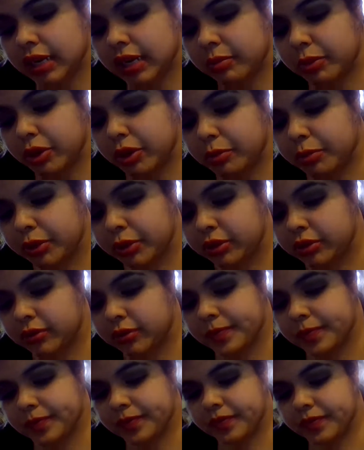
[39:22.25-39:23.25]
of purple.
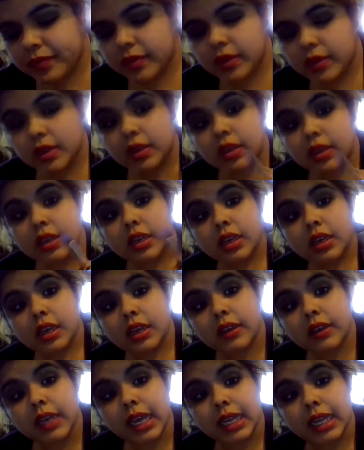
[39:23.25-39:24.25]

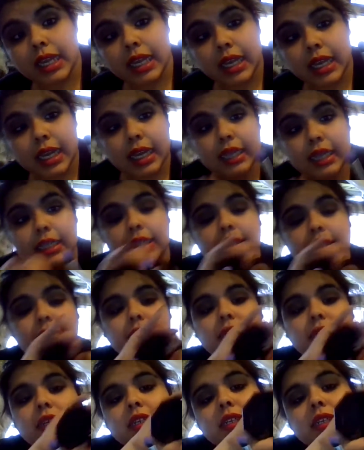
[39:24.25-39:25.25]
You guys can kind of
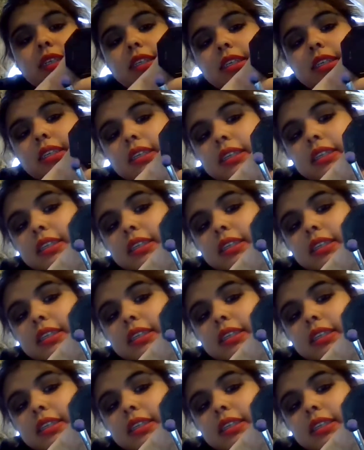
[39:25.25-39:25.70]
see it.